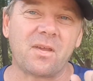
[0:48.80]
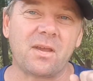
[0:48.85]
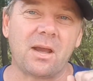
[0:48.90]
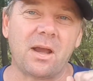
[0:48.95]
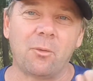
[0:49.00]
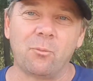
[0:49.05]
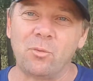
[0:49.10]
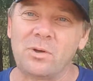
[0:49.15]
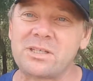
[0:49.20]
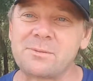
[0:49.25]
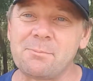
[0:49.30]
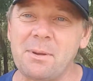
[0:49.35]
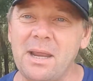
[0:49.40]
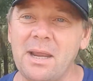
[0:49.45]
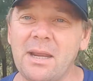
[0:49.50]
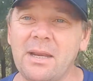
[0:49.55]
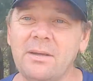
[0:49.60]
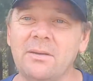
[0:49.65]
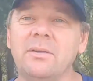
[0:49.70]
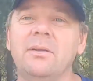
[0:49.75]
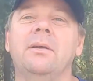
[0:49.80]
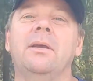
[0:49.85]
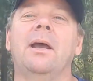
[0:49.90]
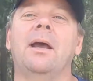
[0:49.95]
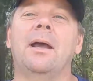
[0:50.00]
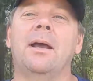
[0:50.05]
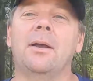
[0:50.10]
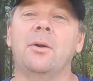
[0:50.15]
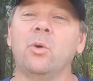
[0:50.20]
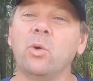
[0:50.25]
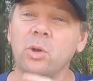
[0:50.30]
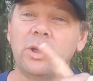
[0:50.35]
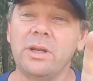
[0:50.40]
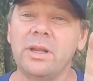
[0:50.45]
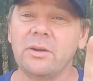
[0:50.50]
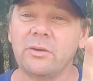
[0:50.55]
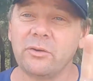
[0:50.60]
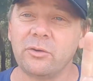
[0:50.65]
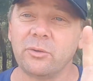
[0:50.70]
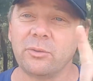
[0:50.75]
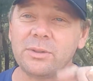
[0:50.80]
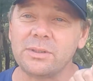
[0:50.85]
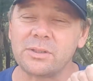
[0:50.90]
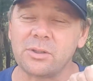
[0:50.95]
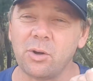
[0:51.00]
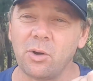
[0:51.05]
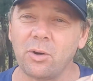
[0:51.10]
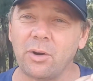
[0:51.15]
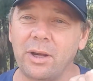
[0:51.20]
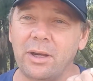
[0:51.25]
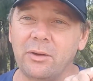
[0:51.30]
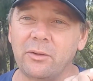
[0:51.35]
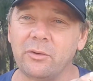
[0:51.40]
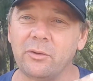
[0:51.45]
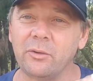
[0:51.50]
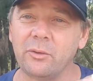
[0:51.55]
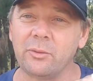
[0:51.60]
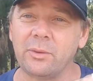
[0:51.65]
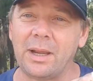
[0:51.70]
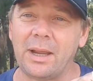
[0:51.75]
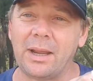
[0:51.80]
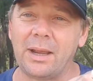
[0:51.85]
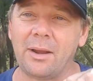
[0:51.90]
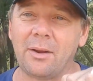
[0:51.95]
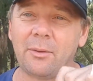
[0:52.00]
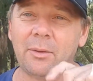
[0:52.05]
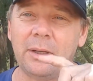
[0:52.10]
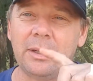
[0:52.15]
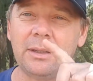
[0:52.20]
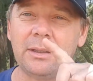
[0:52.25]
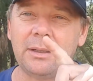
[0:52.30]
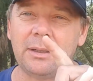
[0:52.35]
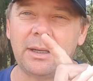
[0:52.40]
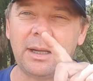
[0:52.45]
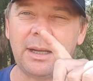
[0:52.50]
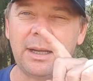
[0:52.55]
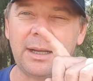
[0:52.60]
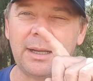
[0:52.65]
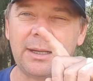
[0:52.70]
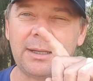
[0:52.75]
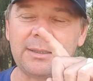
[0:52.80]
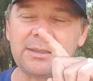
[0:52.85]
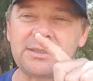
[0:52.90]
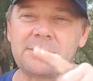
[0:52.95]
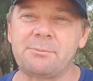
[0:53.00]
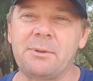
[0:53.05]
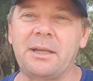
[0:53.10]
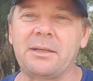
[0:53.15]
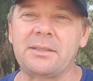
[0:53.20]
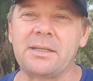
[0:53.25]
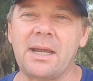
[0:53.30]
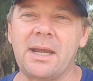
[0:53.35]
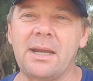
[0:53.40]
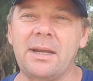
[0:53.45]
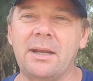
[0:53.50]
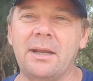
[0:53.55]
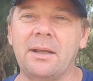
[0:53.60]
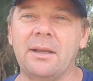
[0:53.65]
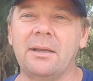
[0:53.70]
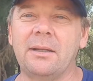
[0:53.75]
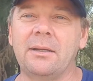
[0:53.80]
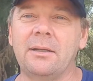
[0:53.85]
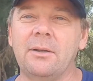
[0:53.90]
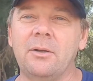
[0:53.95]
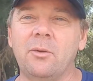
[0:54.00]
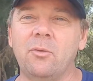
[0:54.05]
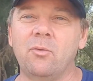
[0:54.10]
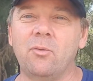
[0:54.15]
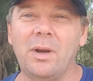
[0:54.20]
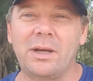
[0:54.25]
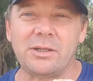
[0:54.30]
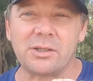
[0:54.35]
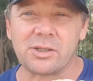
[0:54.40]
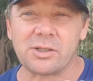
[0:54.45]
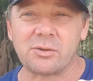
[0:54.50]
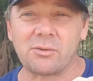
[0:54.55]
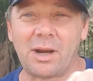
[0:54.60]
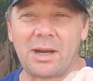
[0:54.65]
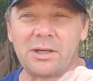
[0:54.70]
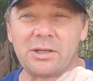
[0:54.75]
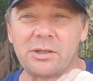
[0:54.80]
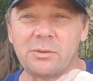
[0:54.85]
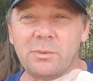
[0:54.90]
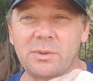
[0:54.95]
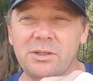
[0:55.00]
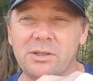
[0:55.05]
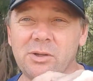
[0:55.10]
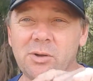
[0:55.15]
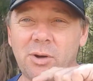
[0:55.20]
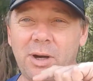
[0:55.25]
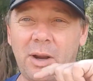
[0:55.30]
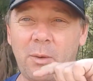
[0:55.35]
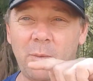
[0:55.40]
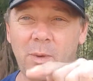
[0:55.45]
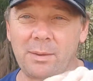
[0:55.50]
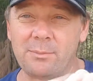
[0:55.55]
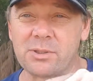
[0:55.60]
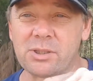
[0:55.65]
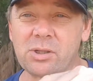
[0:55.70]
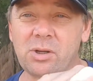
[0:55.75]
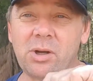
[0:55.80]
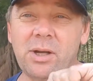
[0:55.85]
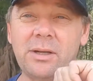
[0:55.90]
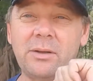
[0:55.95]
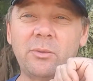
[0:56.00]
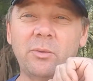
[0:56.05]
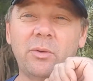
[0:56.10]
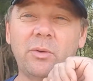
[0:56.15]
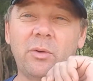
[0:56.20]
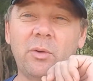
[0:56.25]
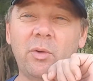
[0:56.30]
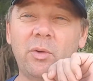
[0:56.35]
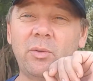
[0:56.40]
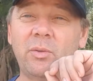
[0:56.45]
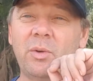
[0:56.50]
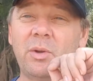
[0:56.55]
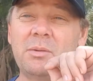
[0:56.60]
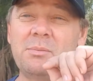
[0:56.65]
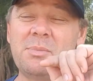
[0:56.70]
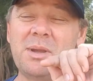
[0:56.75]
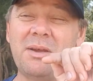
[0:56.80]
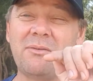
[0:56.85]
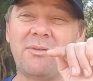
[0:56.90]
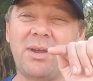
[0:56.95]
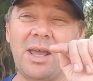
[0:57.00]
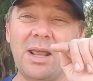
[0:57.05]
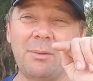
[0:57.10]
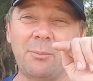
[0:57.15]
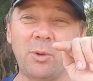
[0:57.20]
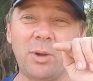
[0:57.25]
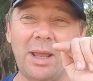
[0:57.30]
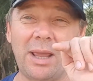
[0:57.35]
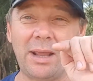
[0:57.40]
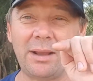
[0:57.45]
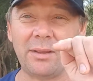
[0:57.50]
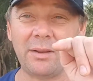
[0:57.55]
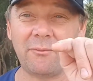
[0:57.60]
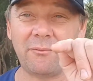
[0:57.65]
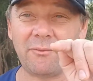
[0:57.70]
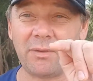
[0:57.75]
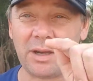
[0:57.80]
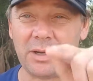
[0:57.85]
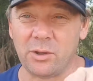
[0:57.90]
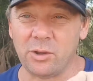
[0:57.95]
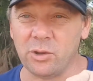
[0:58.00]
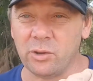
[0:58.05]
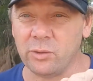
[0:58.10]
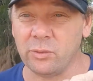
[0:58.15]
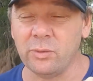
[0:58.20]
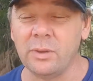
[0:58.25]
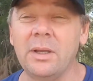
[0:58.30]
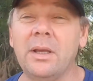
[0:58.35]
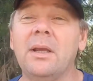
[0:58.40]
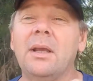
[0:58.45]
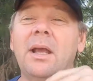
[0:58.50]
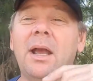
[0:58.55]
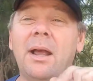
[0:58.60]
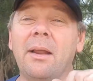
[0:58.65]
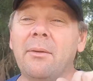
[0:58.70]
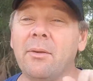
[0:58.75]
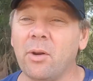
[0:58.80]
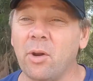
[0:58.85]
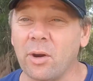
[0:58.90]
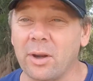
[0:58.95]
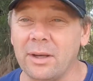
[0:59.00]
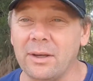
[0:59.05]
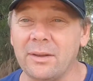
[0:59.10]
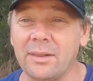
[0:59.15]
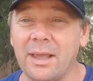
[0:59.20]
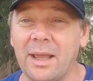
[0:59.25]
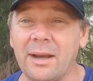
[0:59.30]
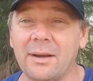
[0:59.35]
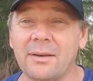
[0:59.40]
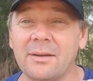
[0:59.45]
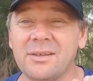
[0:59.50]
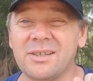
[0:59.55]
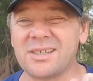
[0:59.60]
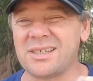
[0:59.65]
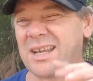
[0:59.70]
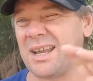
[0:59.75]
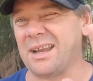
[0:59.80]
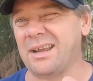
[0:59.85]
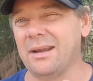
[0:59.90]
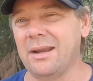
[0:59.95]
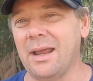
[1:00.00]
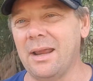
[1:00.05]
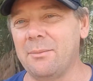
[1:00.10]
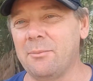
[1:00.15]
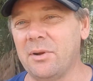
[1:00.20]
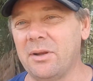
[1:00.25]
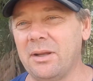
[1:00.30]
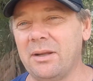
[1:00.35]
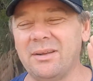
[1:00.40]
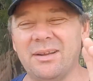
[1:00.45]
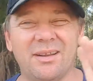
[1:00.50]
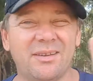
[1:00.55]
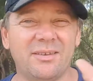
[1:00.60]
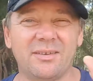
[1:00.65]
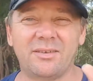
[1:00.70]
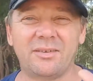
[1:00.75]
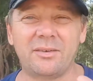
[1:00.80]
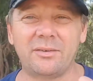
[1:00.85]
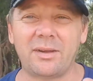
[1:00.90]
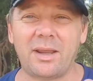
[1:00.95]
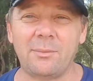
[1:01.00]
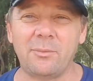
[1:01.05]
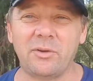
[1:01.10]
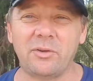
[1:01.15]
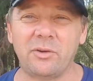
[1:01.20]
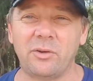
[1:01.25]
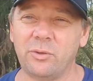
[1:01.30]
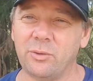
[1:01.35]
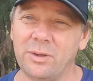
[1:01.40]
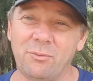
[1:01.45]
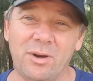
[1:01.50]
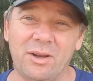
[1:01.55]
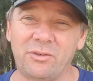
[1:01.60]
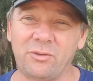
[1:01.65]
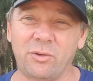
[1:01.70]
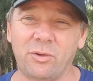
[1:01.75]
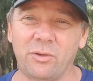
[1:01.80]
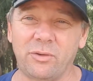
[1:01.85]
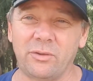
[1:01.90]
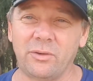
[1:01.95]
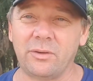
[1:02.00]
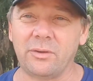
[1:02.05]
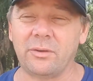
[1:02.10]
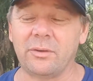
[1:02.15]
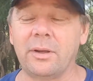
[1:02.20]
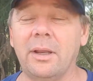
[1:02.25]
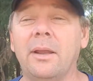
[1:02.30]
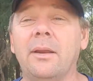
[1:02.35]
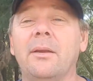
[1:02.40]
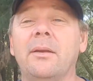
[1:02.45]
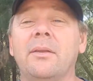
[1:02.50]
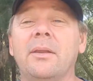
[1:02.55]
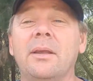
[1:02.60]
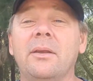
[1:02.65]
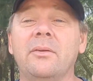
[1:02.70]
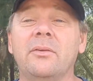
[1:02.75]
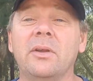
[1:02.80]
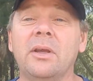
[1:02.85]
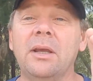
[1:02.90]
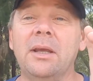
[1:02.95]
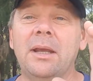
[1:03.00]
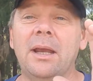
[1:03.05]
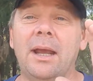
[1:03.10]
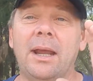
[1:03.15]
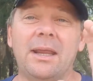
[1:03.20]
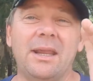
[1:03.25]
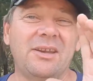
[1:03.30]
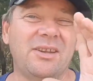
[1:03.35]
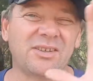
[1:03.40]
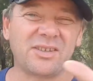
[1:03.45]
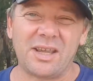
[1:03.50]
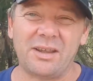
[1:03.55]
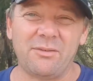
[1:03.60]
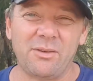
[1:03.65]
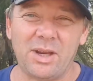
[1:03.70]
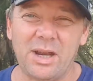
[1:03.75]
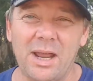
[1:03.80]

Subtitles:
wristband. All you need to do is log into our spectator registration, which is on our website. Will be available at the venue. Log into that, just get your name and details. It's the same as you do in restaurants and things. You just give your